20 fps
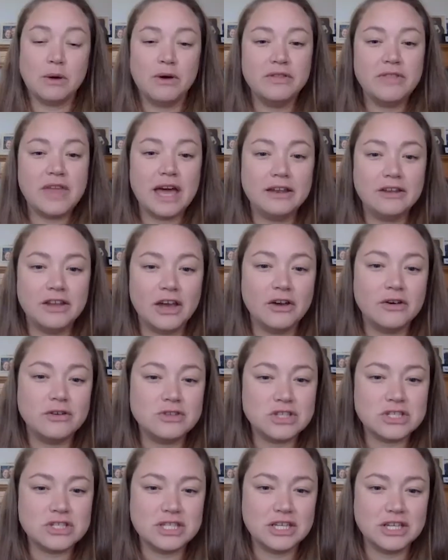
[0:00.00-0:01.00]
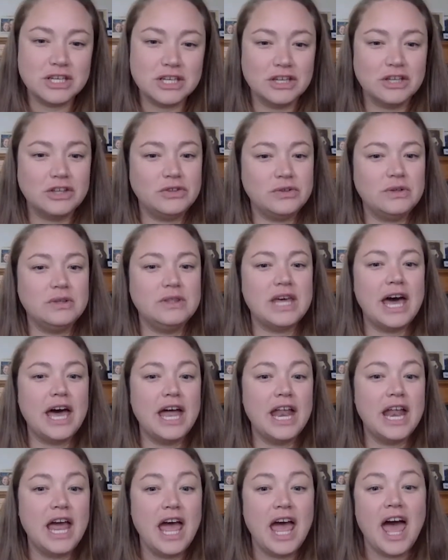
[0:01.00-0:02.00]
on that note, just to conclude
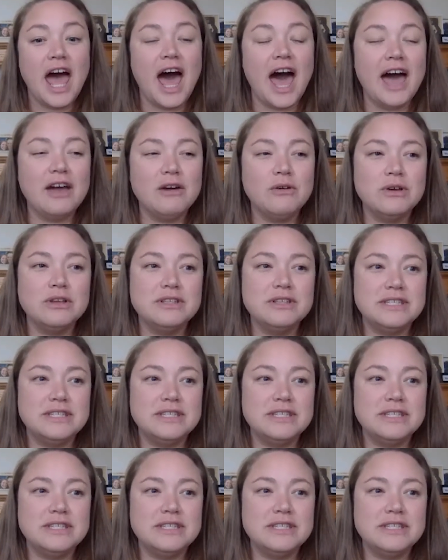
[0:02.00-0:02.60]
that, I would